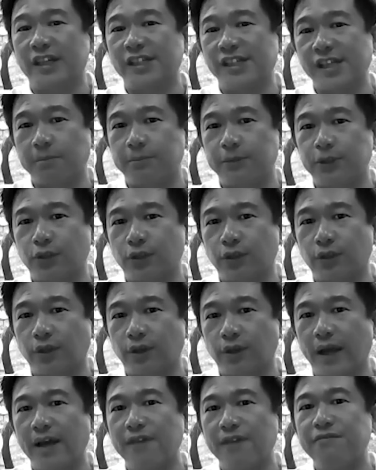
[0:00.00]
one
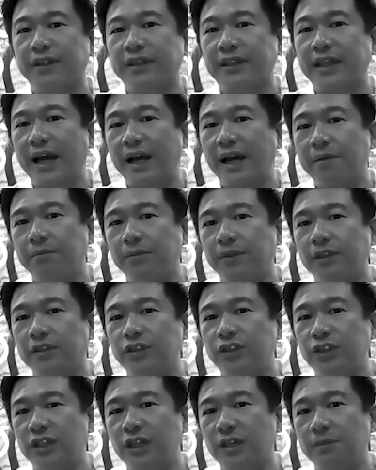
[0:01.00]
exception, every time
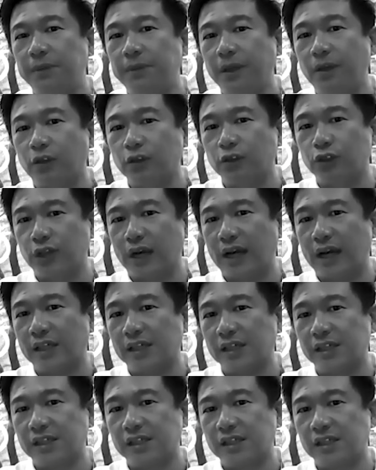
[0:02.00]
the GDP
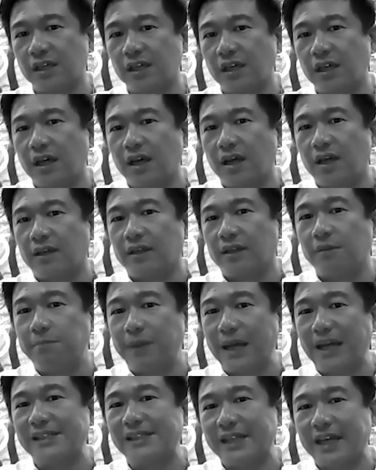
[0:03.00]
contracts, the
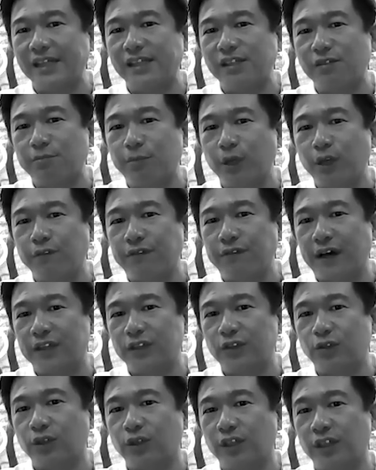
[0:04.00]
best case of
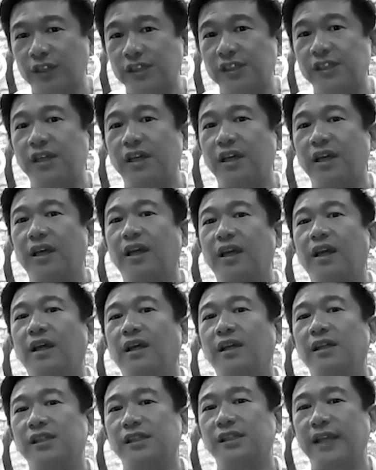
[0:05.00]
Bonifacio is
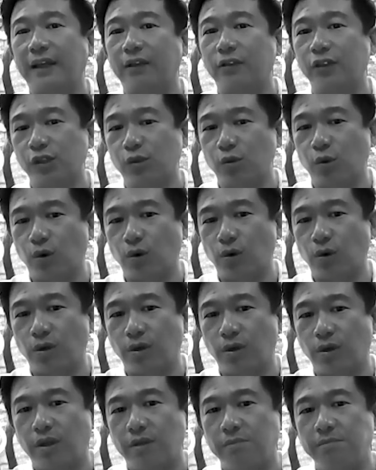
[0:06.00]
status quo,